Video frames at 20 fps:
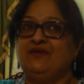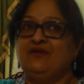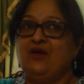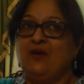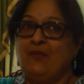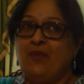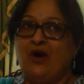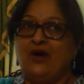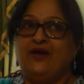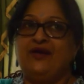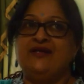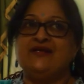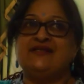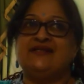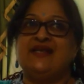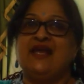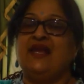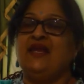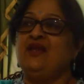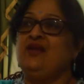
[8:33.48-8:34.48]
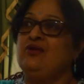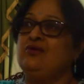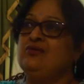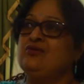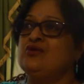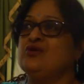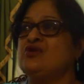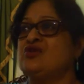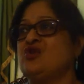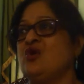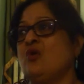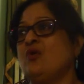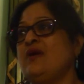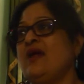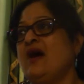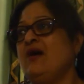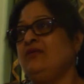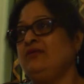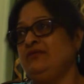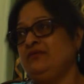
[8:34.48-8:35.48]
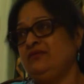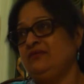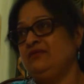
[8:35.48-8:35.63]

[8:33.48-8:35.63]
your body is telling you to slow down,